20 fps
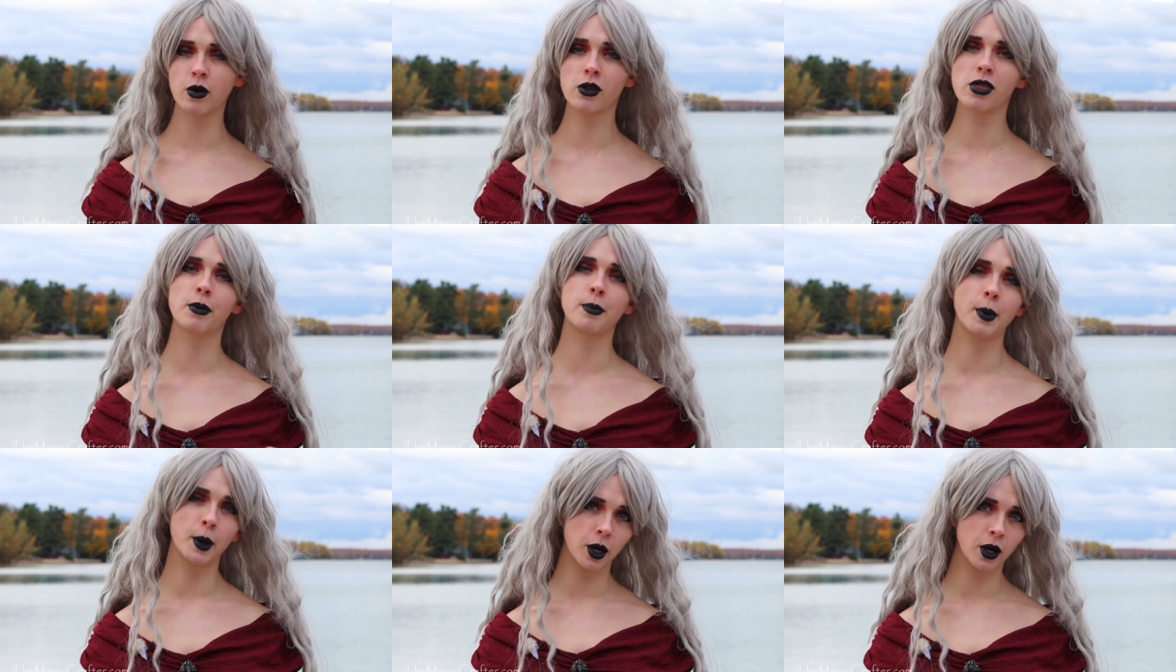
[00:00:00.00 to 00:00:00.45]
or
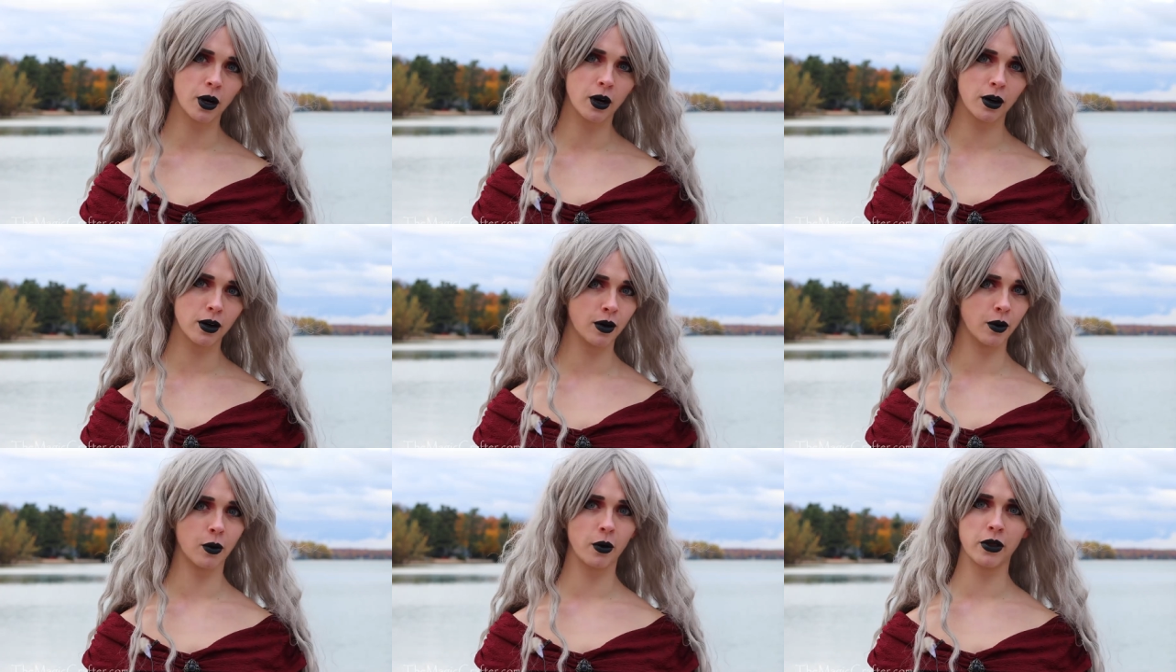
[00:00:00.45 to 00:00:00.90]
the
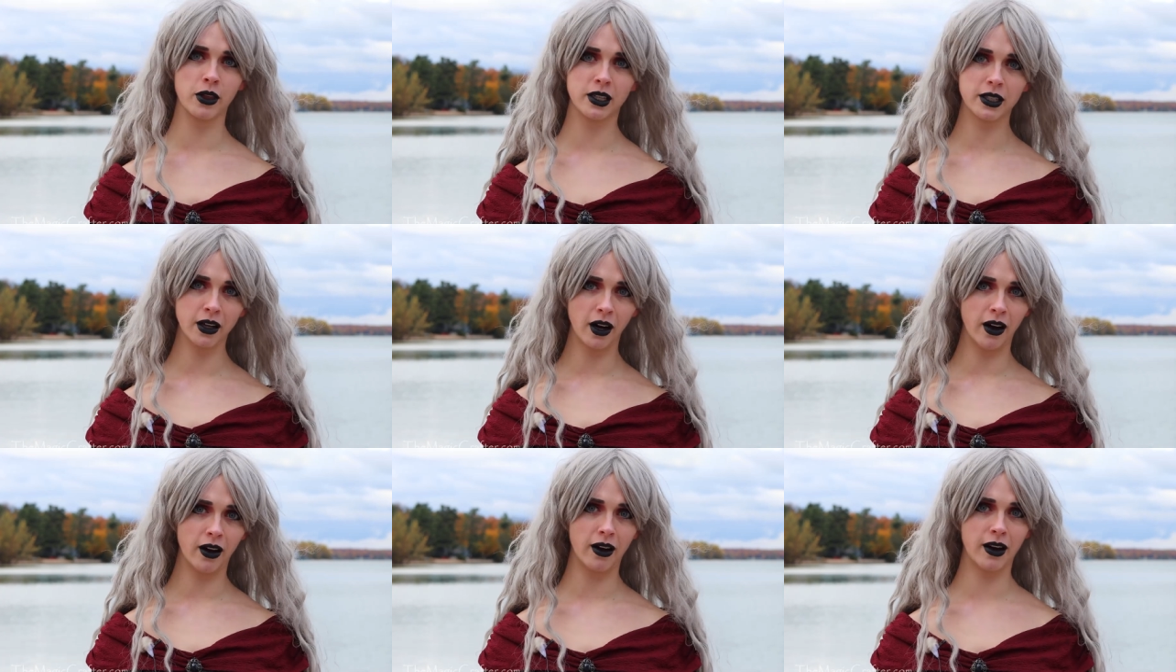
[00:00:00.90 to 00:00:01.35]
bird or the
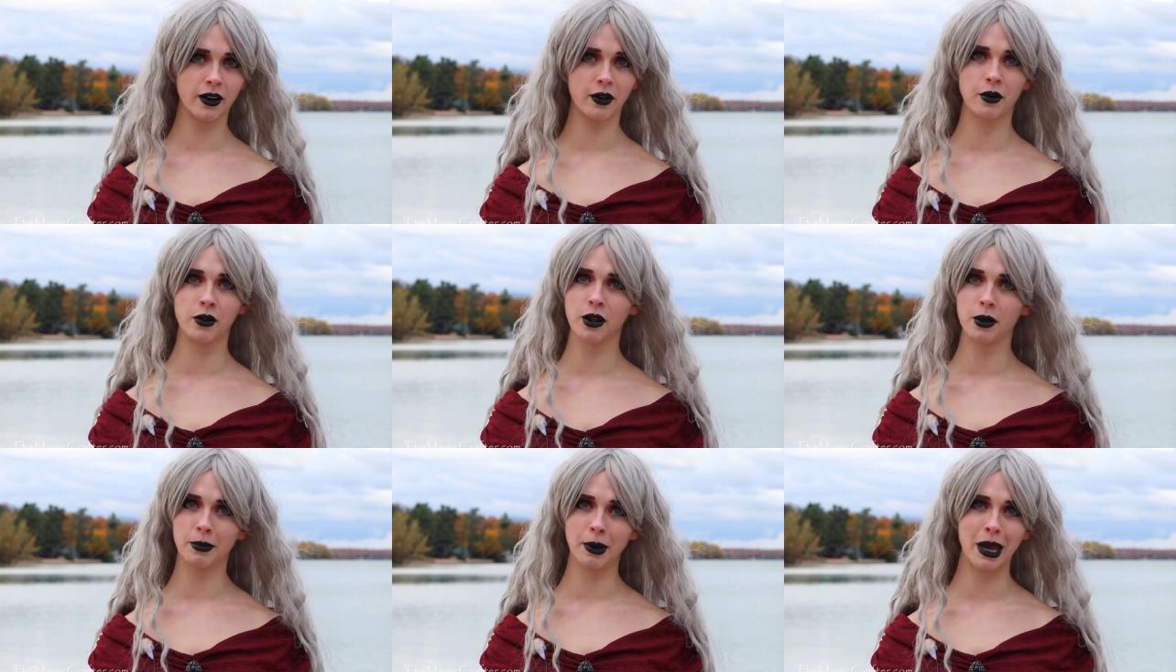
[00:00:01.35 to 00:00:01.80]
dog
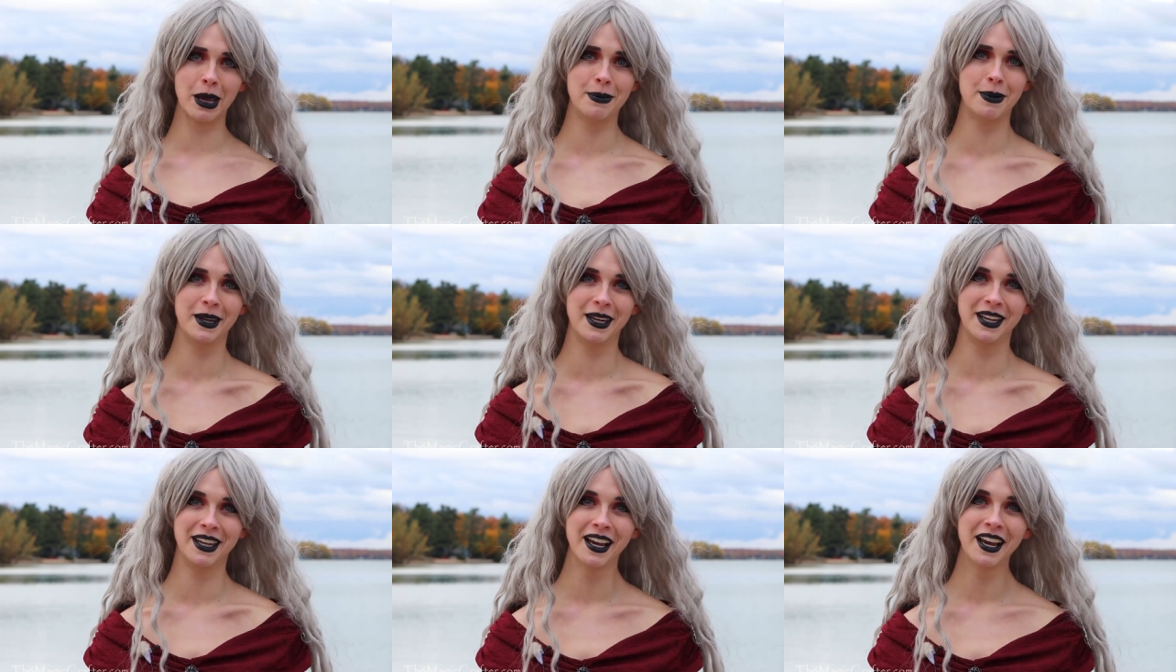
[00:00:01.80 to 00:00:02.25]
or the
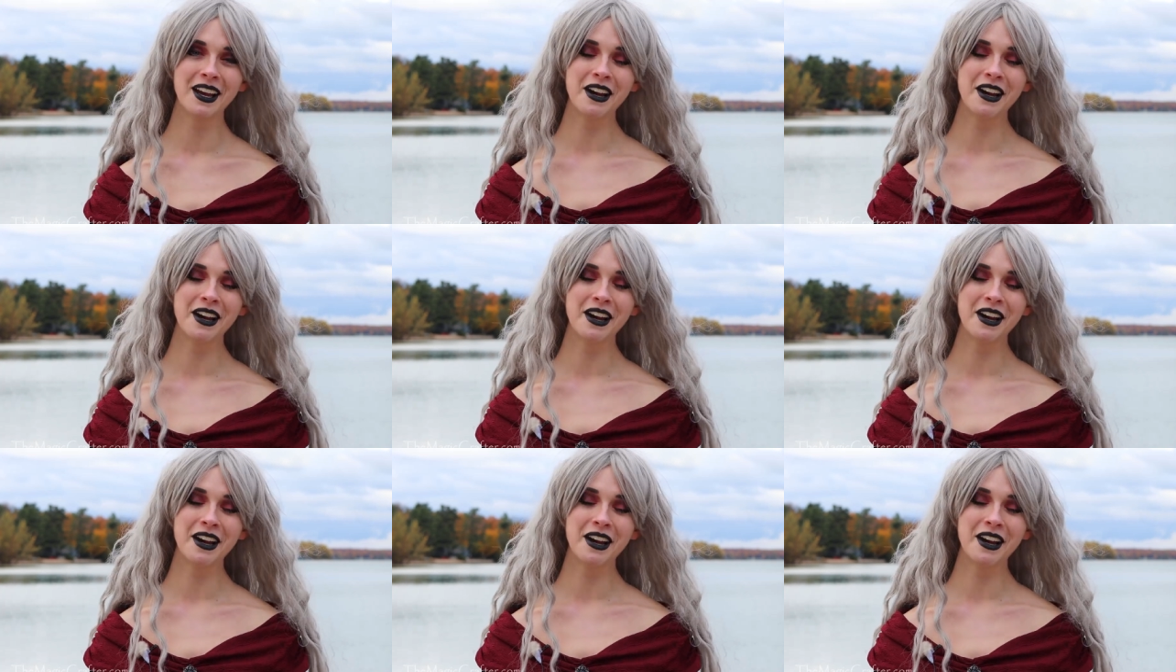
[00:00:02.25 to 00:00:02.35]
baby